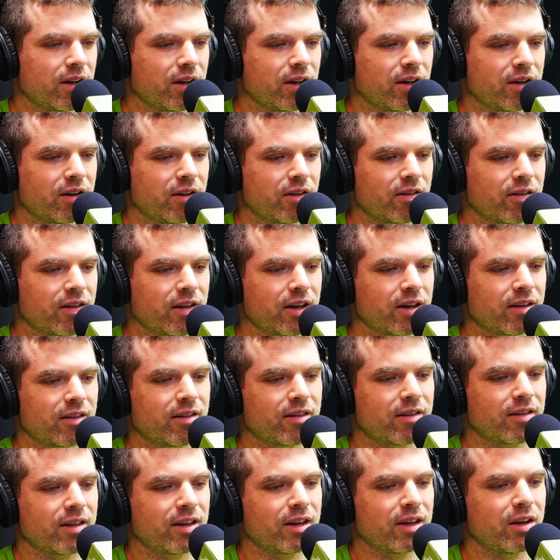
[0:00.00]

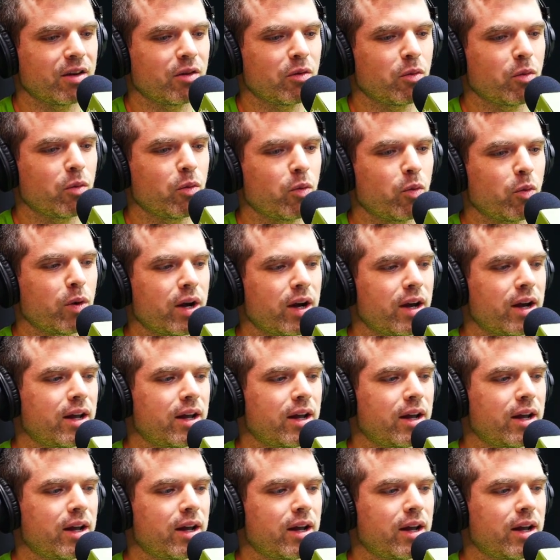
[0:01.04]
discuss like what